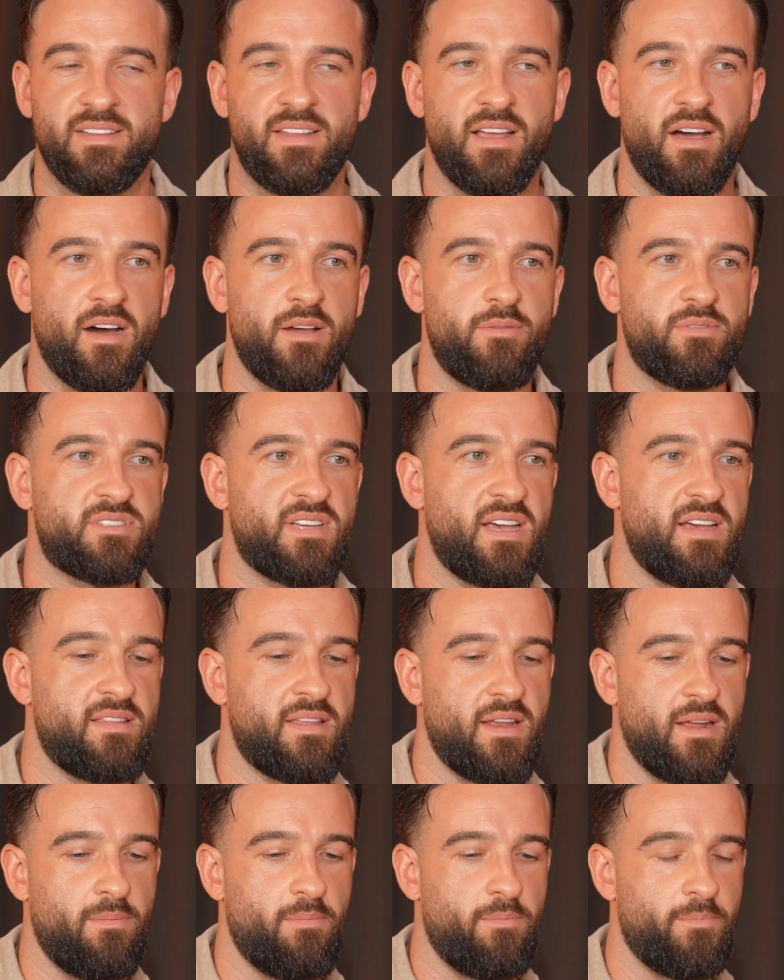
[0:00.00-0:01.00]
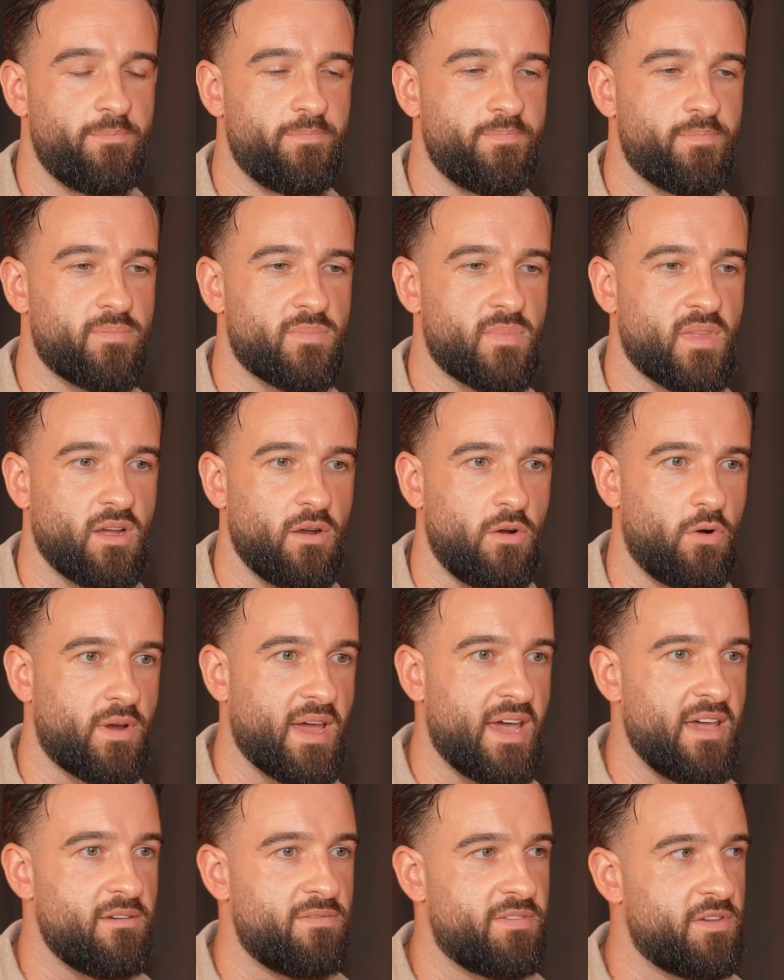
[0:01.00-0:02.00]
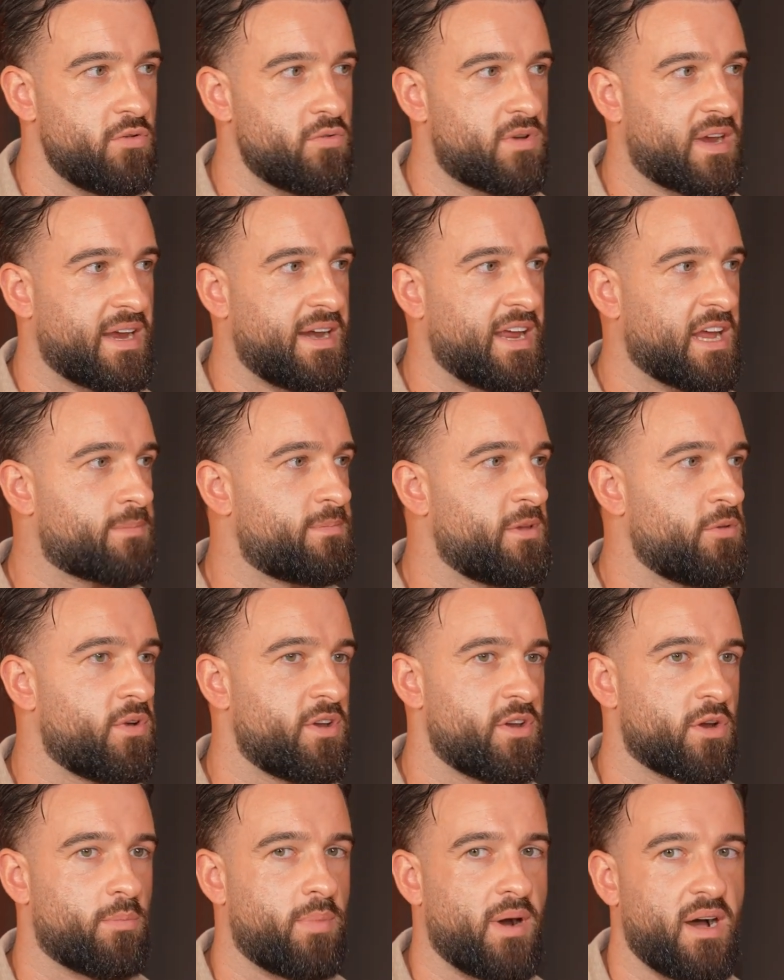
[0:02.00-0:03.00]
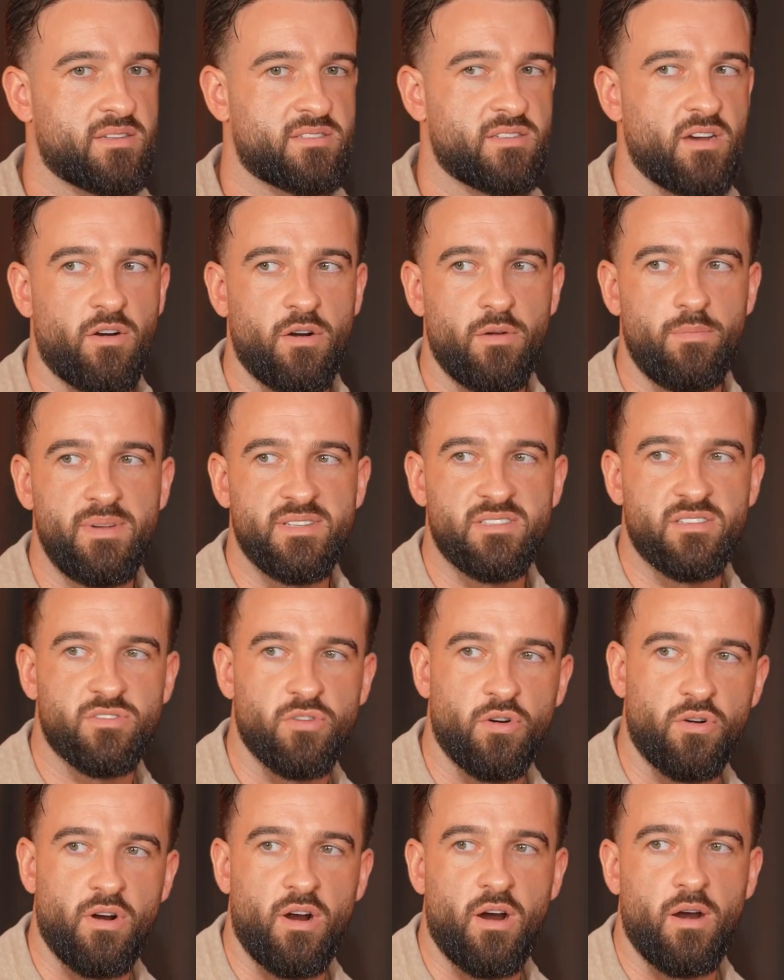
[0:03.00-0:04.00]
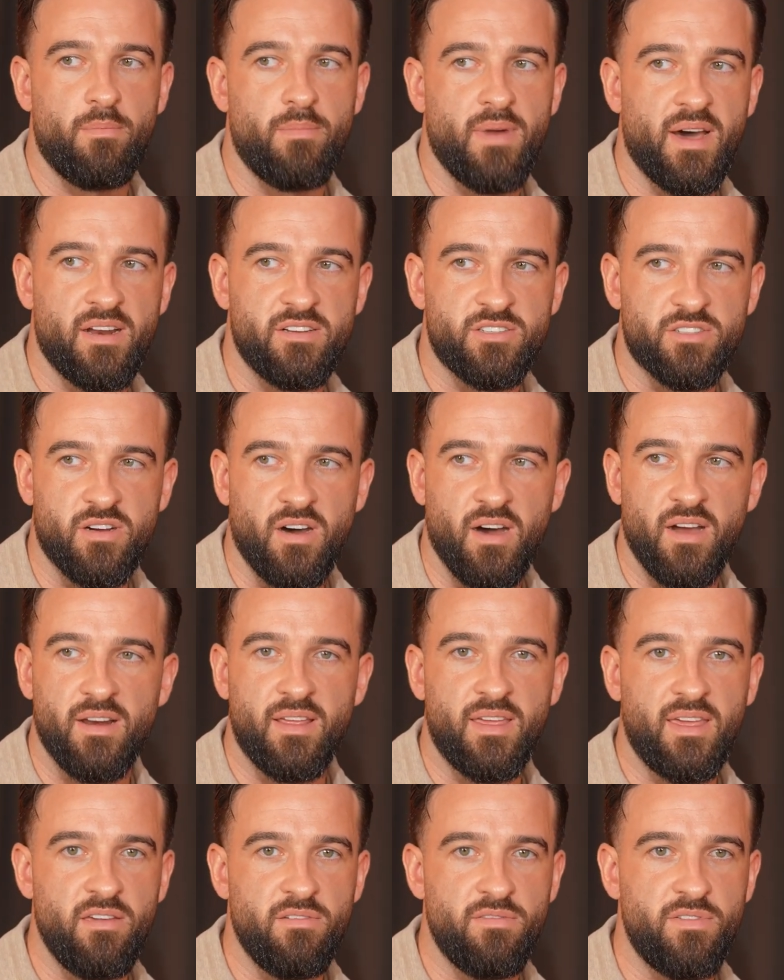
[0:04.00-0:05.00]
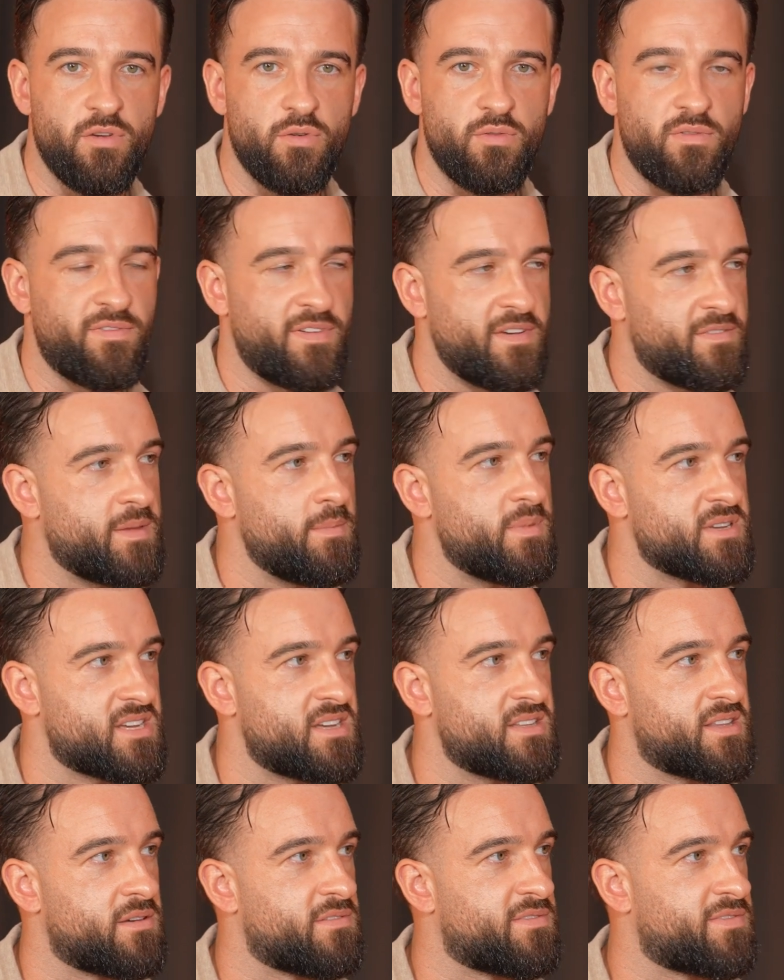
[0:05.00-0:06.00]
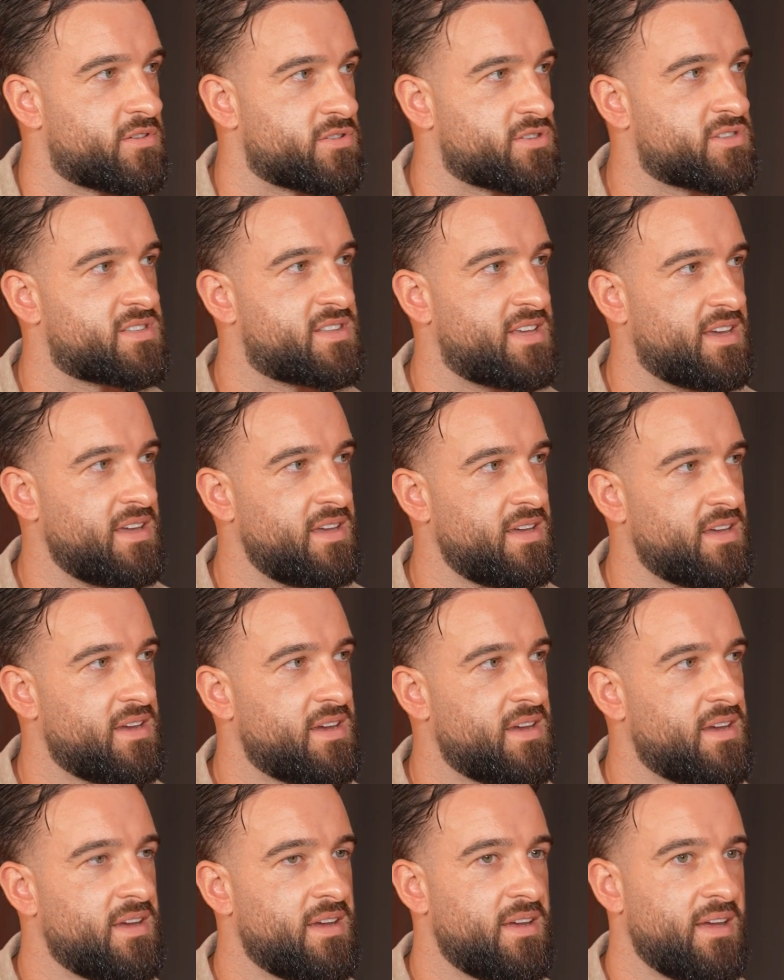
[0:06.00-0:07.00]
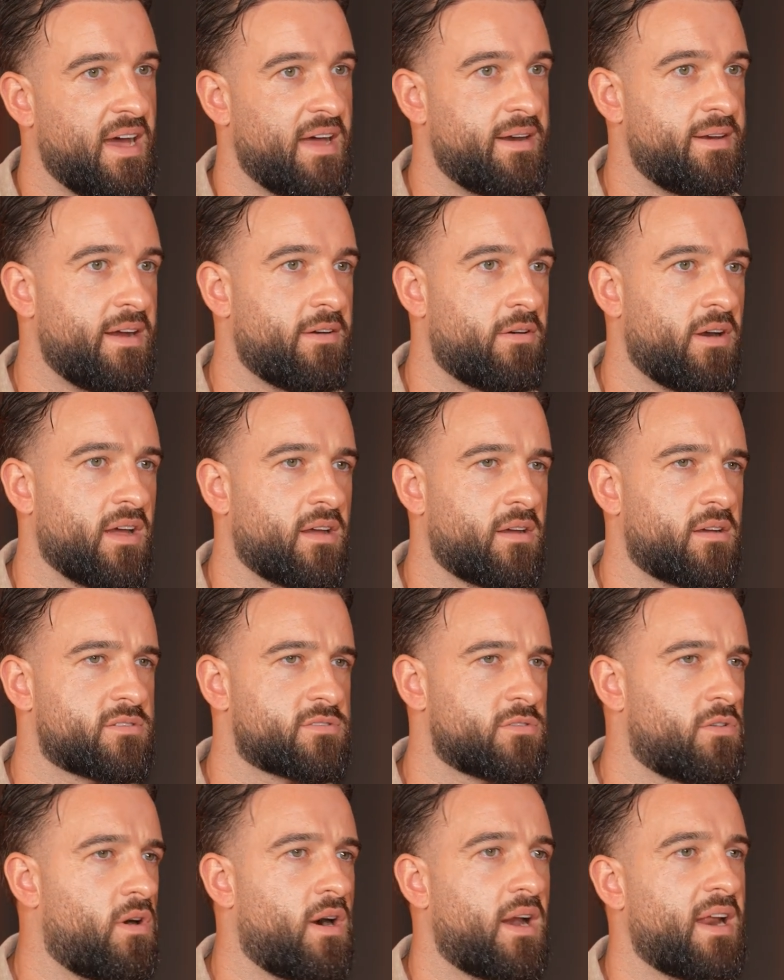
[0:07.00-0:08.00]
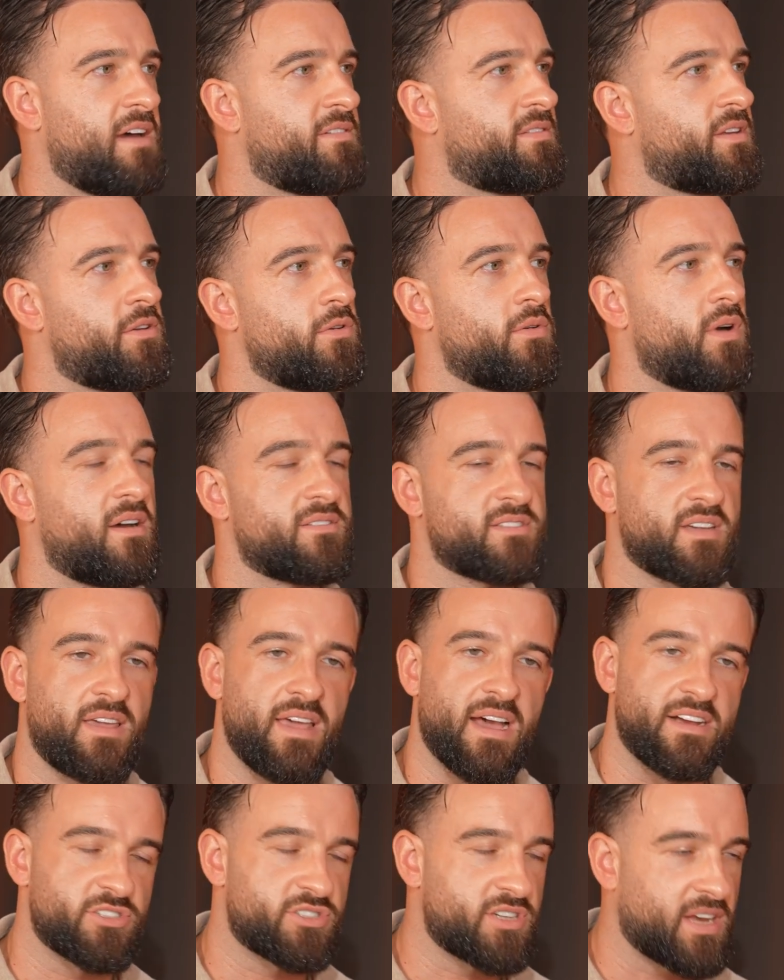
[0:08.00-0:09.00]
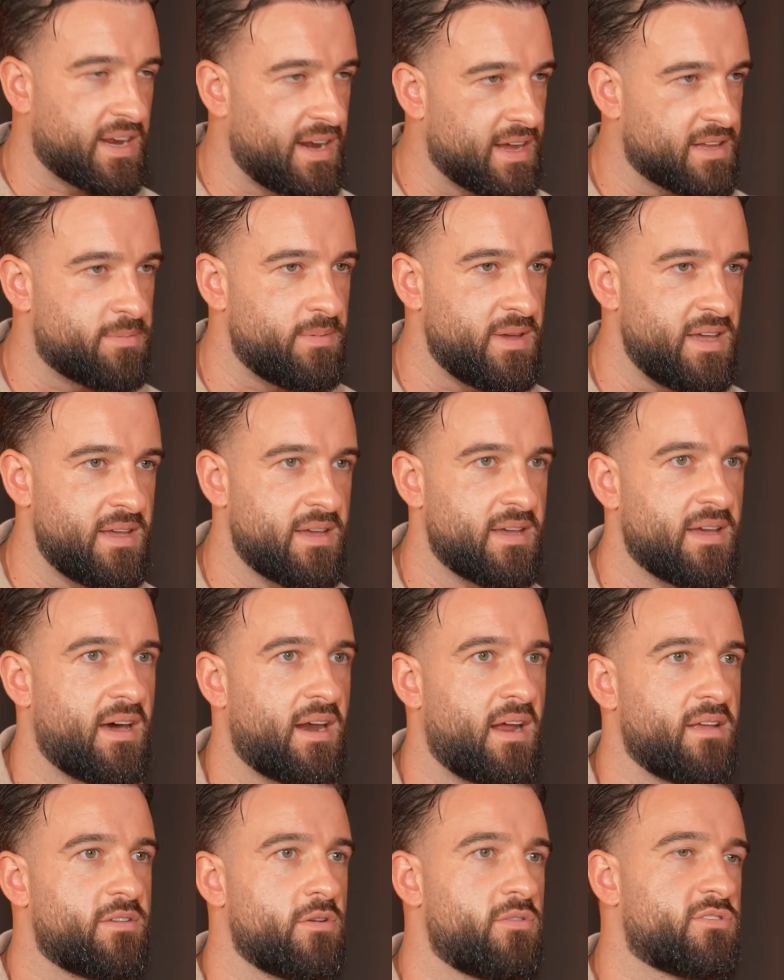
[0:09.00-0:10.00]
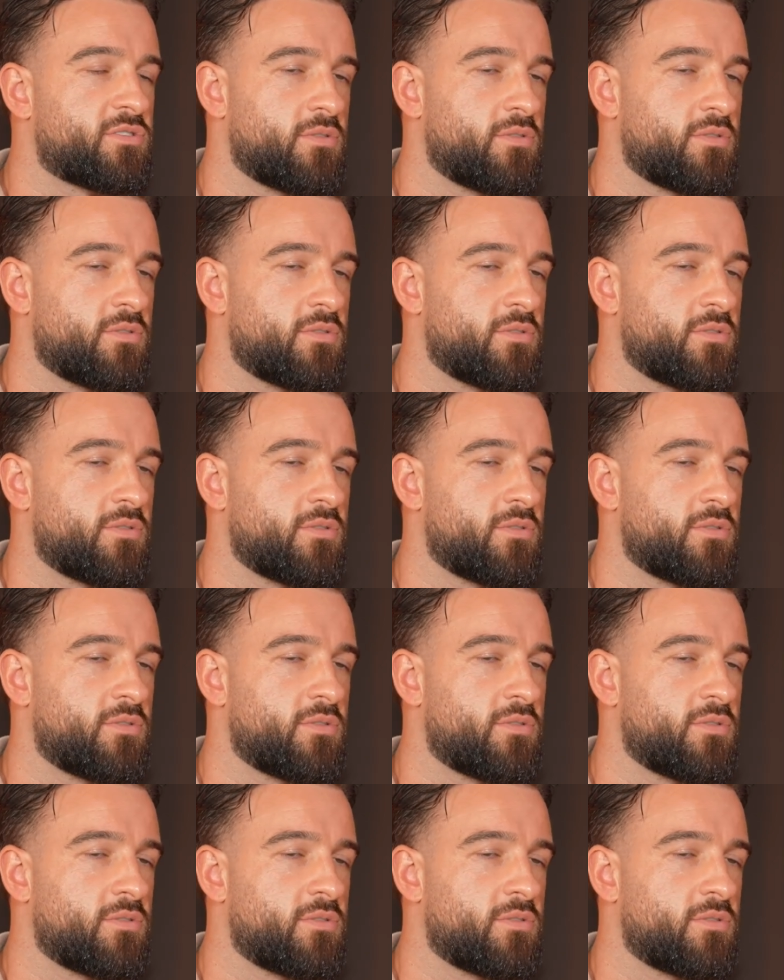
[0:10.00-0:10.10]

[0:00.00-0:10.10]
I was saying to them, okay, if you connect me with your boss or a business owner or a manager, I'll give you 50% of the first thing. And they were like, so all I have to do, I was like, yeah, just connect me. And I do.